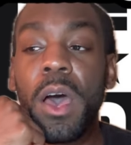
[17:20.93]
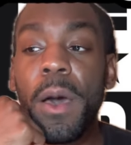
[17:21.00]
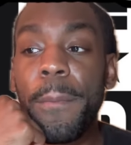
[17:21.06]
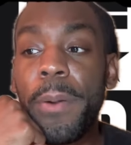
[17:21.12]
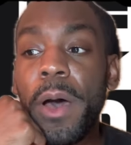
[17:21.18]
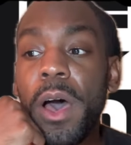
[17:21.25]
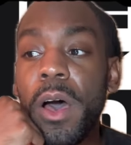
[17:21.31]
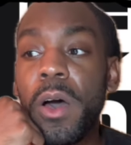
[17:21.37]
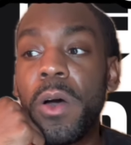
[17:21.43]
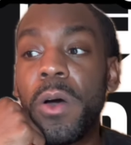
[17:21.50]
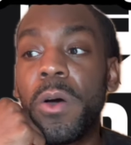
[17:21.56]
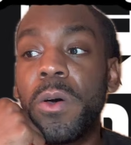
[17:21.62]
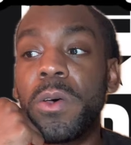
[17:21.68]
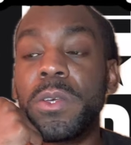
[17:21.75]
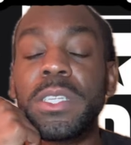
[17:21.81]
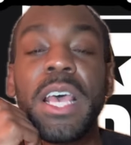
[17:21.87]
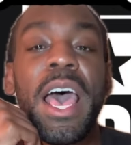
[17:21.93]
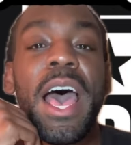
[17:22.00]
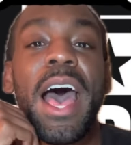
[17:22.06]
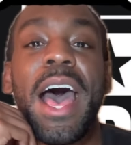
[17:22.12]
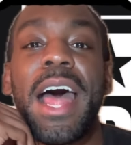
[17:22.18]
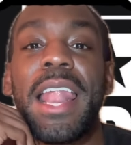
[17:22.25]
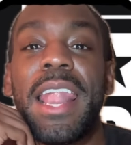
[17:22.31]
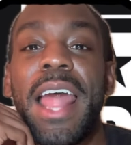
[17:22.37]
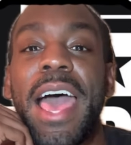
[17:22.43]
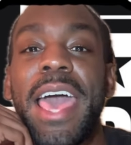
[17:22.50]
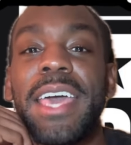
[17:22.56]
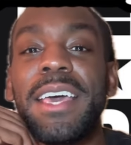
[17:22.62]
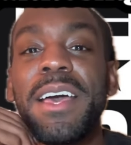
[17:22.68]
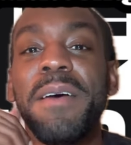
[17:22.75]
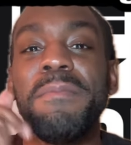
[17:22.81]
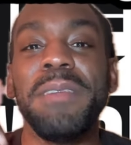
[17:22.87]
I
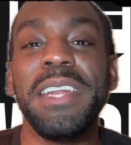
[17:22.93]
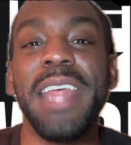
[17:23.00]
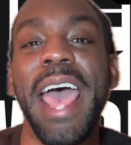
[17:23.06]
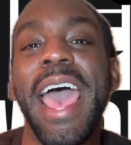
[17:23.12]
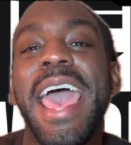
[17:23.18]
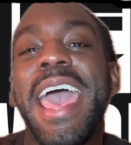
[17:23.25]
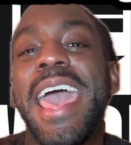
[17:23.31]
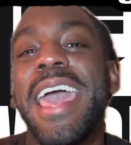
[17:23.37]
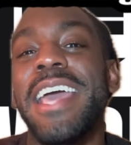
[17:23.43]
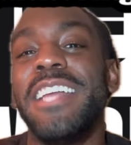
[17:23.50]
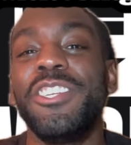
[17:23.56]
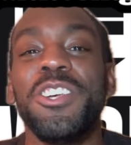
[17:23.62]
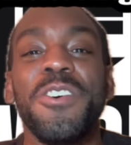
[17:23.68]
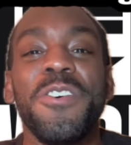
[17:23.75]
like them dangerous.